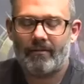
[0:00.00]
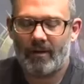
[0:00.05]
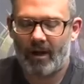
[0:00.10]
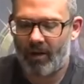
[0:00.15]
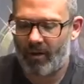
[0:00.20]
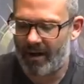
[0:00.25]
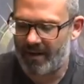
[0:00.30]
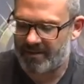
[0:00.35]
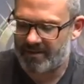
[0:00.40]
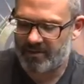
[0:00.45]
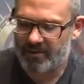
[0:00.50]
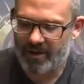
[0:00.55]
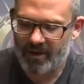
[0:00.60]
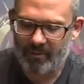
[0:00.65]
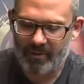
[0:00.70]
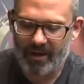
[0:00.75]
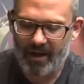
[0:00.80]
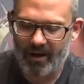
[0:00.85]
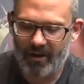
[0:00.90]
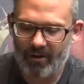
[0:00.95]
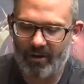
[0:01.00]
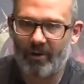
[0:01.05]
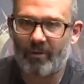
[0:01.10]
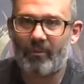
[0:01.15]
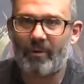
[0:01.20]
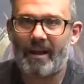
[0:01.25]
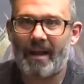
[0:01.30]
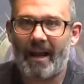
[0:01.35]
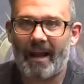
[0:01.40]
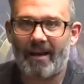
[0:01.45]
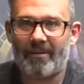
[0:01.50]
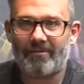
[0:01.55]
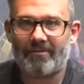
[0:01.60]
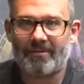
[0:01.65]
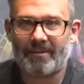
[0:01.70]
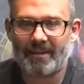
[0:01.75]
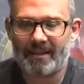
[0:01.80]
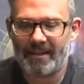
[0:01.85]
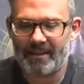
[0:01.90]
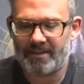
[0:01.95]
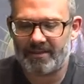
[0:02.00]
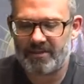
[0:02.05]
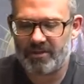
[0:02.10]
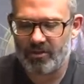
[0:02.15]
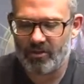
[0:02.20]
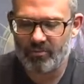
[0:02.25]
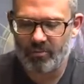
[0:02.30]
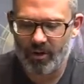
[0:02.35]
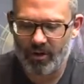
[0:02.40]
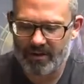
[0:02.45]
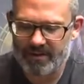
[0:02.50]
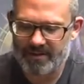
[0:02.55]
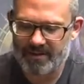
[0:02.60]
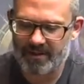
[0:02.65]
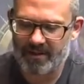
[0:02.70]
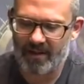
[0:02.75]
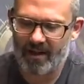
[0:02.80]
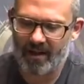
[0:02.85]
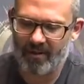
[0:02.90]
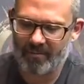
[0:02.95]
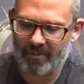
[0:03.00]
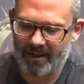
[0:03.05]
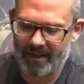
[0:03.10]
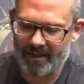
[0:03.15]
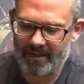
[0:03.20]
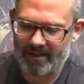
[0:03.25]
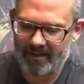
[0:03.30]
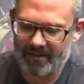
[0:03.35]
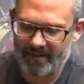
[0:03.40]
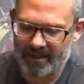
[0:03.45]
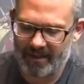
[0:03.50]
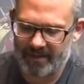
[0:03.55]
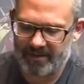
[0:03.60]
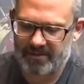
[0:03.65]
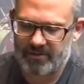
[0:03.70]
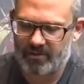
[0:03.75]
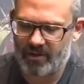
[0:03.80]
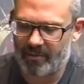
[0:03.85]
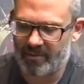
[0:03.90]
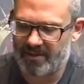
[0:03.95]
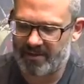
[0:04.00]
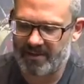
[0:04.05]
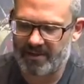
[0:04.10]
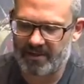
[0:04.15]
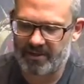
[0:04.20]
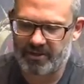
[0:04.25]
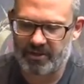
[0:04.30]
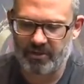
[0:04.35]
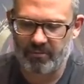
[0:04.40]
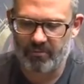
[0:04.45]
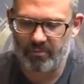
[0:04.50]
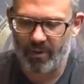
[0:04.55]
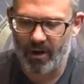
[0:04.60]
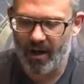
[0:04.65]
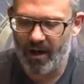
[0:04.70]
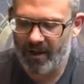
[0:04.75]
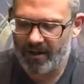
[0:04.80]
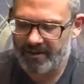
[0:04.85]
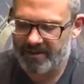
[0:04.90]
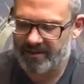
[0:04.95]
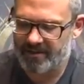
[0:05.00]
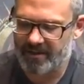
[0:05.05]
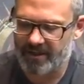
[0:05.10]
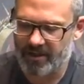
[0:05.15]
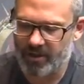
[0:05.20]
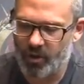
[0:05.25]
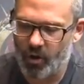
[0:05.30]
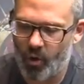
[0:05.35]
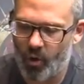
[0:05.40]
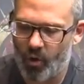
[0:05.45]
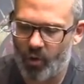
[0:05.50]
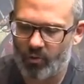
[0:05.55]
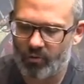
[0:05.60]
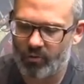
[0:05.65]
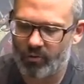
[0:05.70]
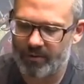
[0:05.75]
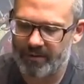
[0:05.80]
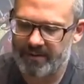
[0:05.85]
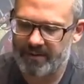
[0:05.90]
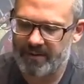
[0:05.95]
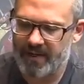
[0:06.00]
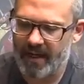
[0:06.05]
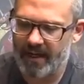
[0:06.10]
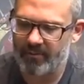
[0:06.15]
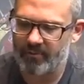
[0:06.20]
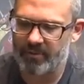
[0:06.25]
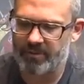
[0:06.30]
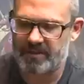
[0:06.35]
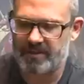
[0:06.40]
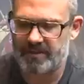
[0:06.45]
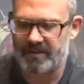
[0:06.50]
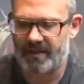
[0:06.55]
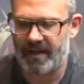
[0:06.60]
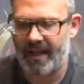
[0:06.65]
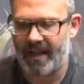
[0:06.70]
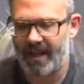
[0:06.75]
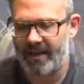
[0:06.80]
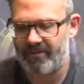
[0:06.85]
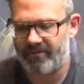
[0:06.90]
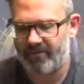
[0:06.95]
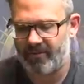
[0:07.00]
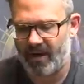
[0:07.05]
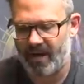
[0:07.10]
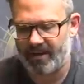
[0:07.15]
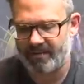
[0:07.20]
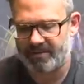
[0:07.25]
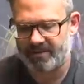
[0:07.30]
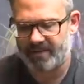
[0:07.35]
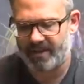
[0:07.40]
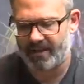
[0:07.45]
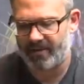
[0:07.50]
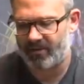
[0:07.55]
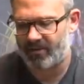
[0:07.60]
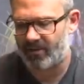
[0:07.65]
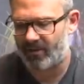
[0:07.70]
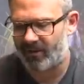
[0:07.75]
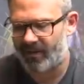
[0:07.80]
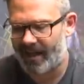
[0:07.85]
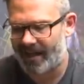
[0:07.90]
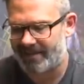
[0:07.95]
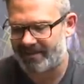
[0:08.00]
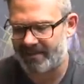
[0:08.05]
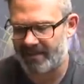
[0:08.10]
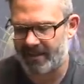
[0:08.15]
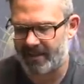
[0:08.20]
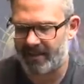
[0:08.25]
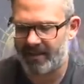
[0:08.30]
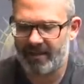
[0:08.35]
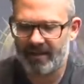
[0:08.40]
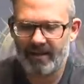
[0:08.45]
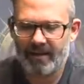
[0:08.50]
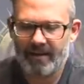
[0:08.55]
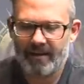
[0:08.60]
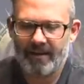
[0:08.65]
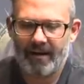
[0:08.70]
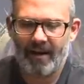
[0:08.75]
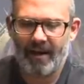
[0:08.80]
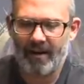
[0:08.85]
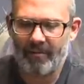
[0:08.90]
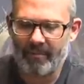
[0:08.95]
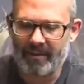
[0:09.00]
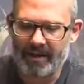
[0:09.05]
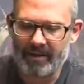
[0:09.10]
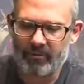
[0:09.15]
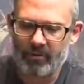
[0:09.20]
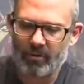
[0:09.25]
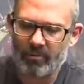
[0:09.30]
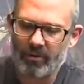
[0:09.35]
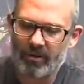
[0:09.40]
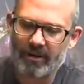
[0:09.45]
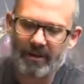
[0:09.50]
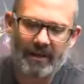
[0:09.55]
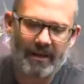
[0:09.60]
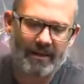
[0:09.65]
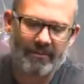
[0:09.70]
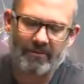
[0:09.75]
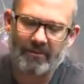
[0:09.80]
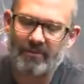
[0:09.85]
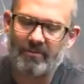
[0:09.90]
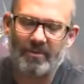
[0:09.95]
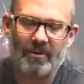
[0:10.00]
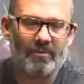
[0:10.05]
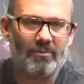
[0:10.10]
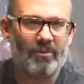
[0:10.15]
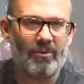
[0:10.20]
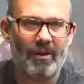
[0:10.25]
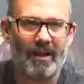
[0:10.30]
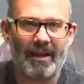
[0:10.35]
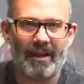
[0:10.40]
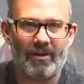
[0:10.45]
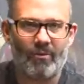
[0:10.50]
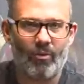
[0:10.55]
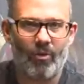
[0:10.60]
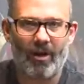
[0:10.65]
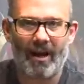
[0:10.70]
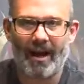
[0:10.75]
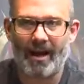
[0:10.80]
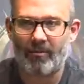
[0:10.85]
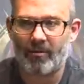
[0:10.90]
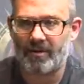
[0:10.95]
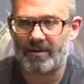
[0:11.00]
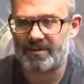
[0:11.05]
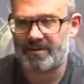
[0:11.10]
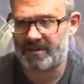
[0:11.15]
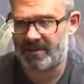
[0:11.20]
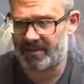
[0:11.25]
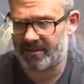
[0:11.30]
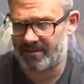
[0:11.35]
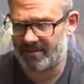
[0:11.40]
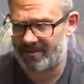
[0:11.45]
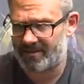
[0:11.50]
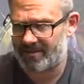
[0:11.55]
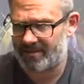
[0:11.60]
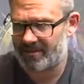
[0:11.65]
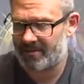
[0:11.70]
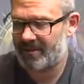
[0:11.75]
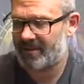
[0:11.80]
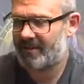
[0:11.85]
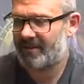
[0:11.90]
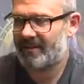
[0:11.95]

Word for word: All right, and so here we go. We have the two books that come in the Extremis Edition box. The Core Rules set, which is an A5 scale classic uh, mini rulebook. If you've been playing Warhammer since,